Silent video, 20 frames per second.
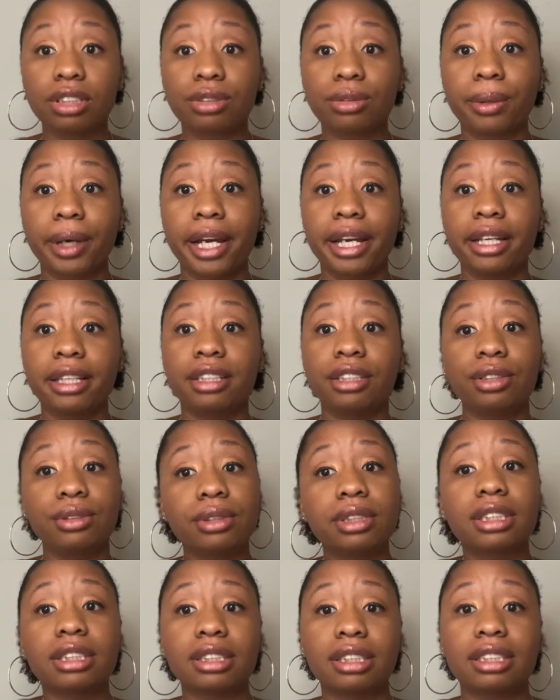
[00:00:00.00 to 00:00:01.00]
Greg
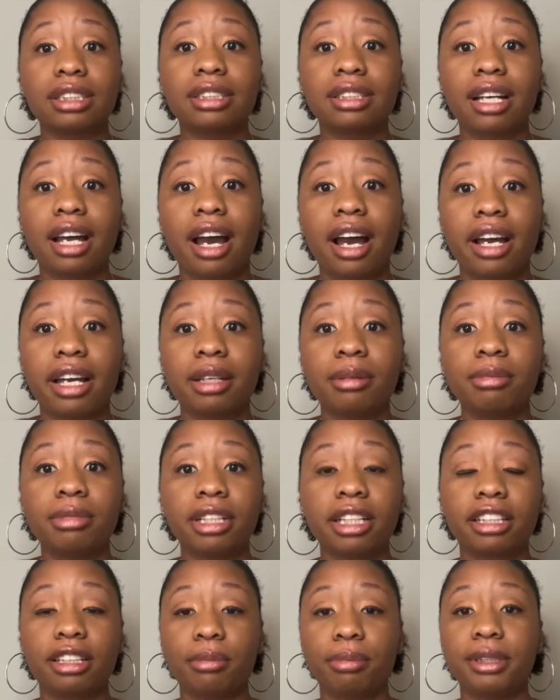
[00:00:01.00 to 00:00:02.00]
uses his time
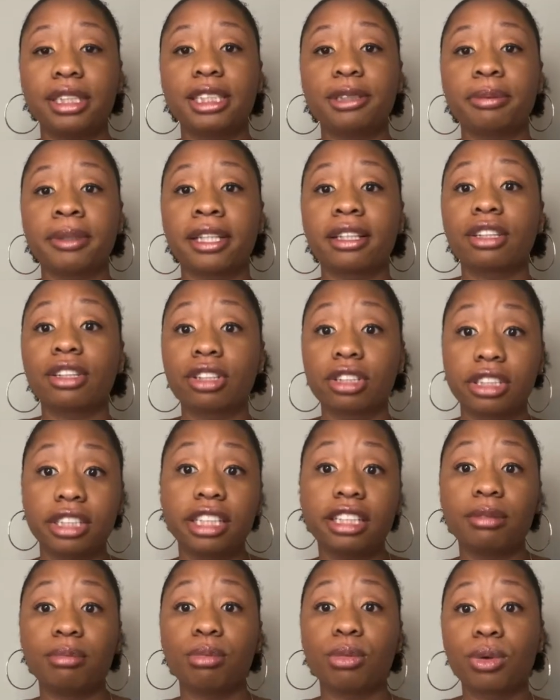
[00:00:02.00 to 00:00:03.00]
that could be spent
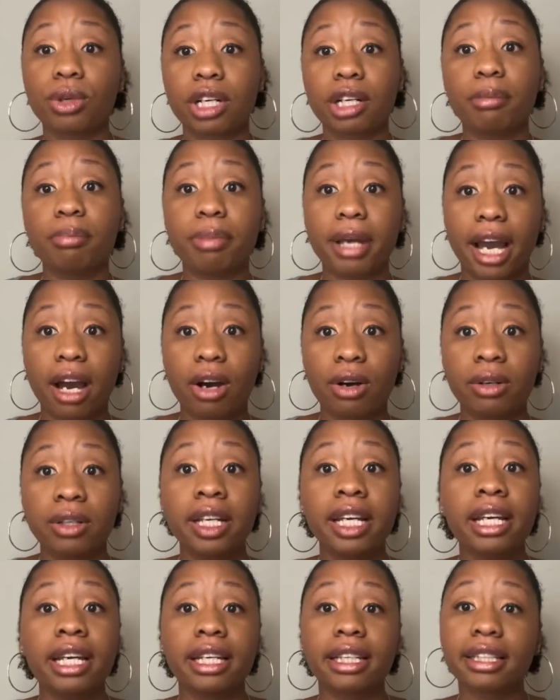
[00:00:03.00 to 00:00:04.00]
learning more about
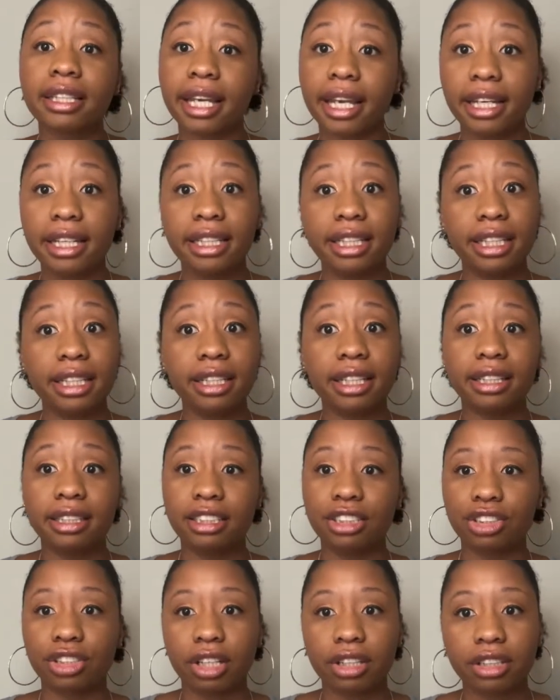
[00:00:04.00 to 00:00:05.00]
Katie and
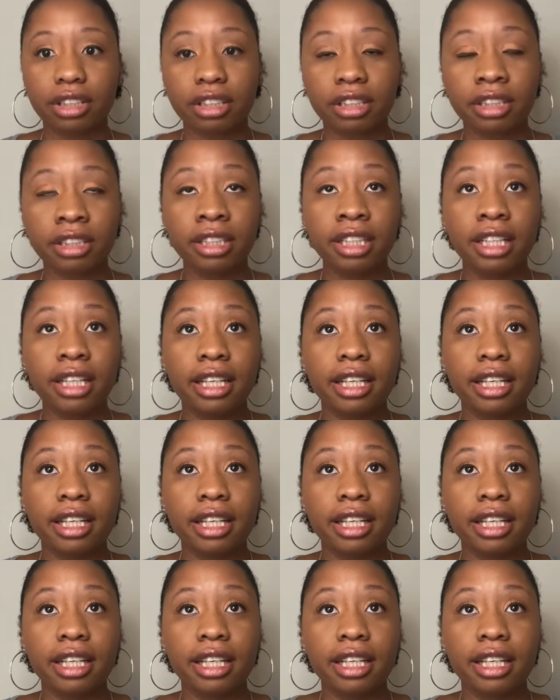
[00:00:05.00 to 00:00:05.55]
each other.